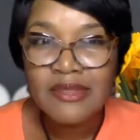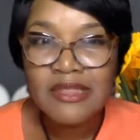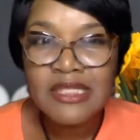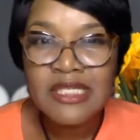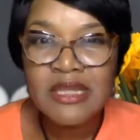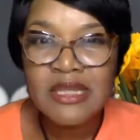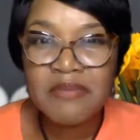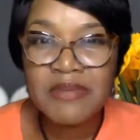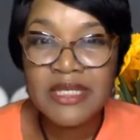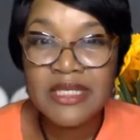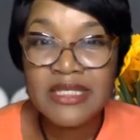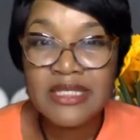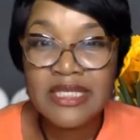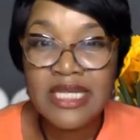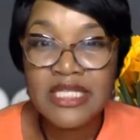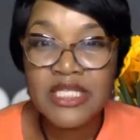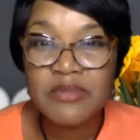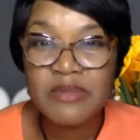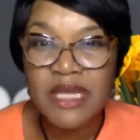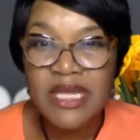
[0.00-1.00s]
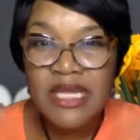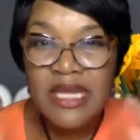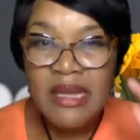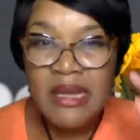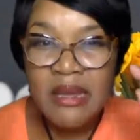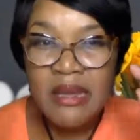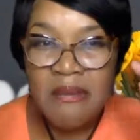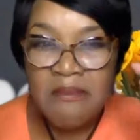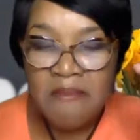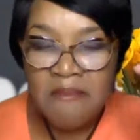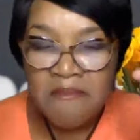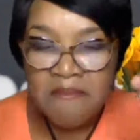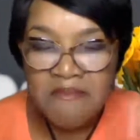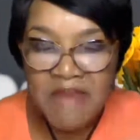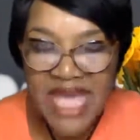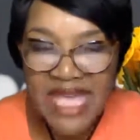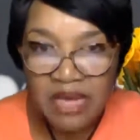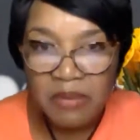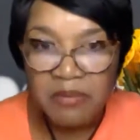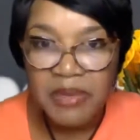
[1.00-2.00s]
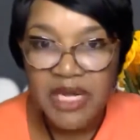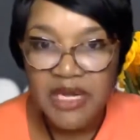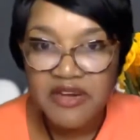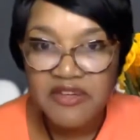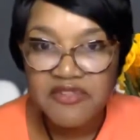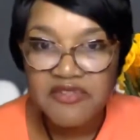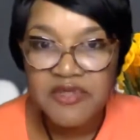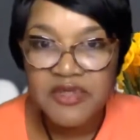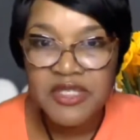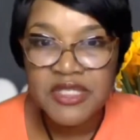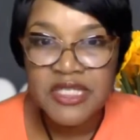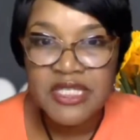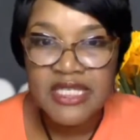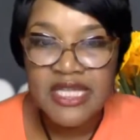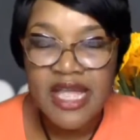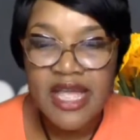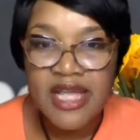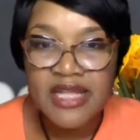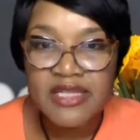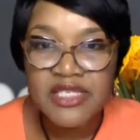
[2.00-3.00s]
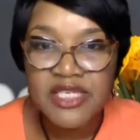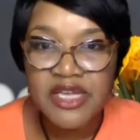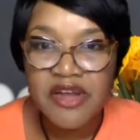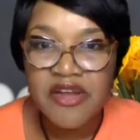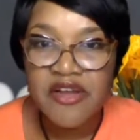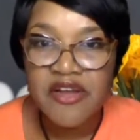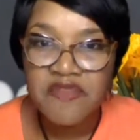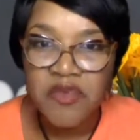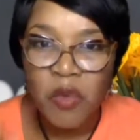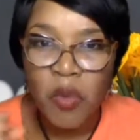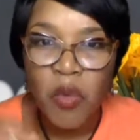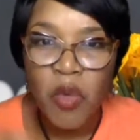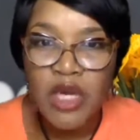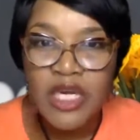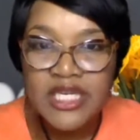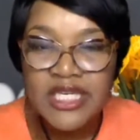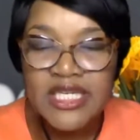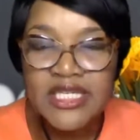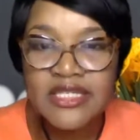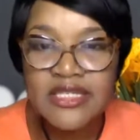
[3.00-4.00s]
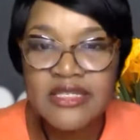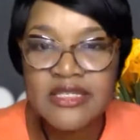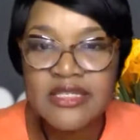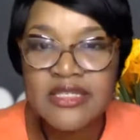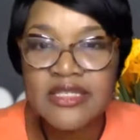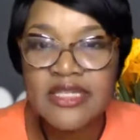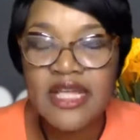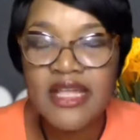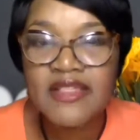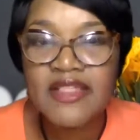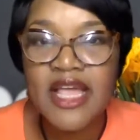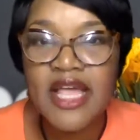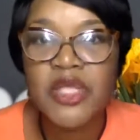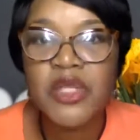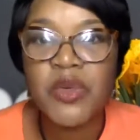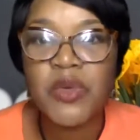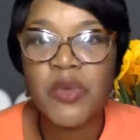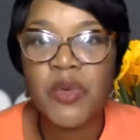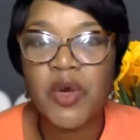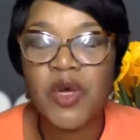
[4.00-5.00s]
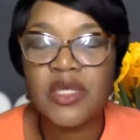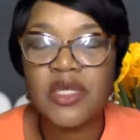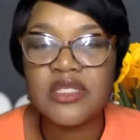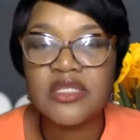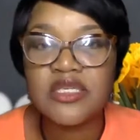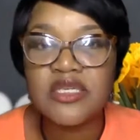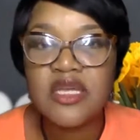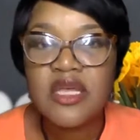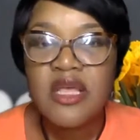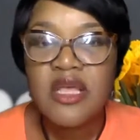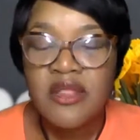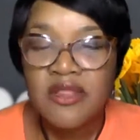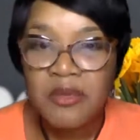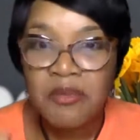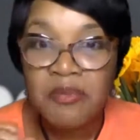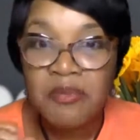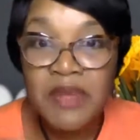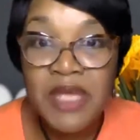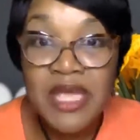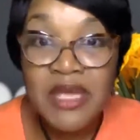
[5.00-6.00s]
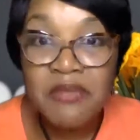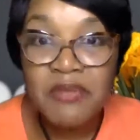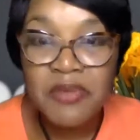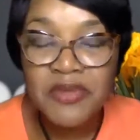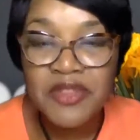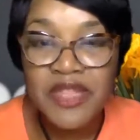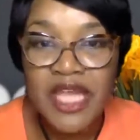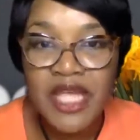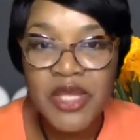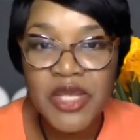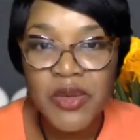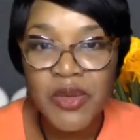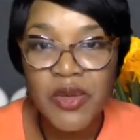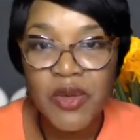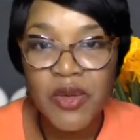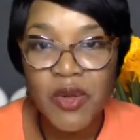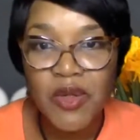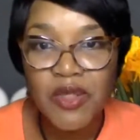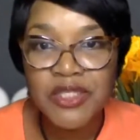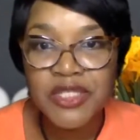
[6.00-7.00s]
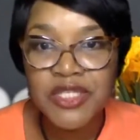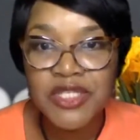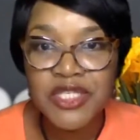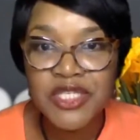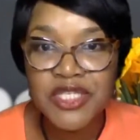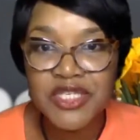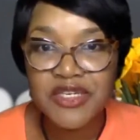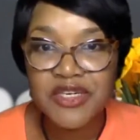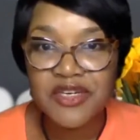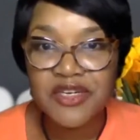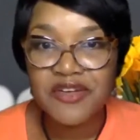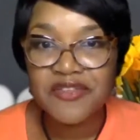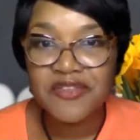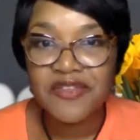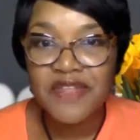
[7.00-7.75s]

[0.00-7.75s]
Somebody said to me, make a powerful stand, Sharon, for what it is you say that you want. The people that you're called to serve.